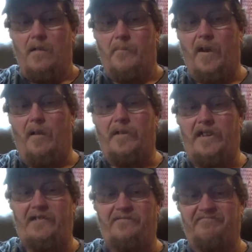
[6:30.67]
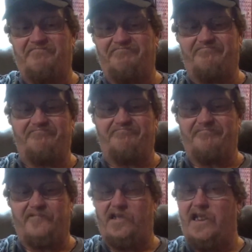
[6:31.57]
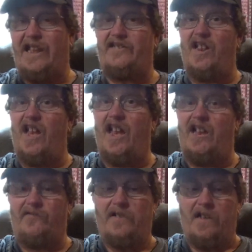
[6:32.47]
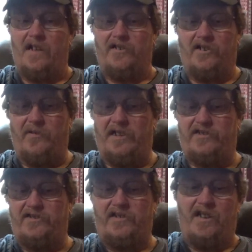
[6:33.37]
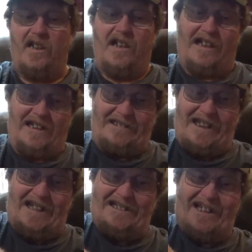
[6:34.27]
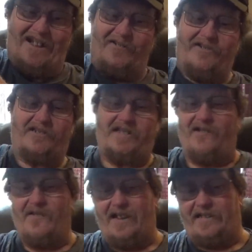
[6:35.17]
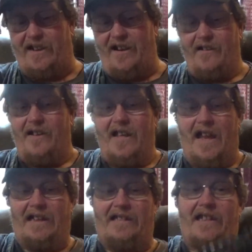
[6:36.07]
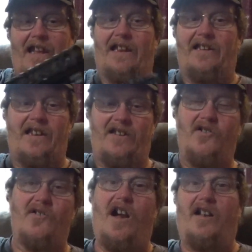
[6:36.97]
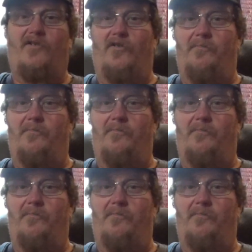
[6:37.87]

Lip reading: probably 1.5 inches, 2 inches, and tighten down to stay right there. And you're not going to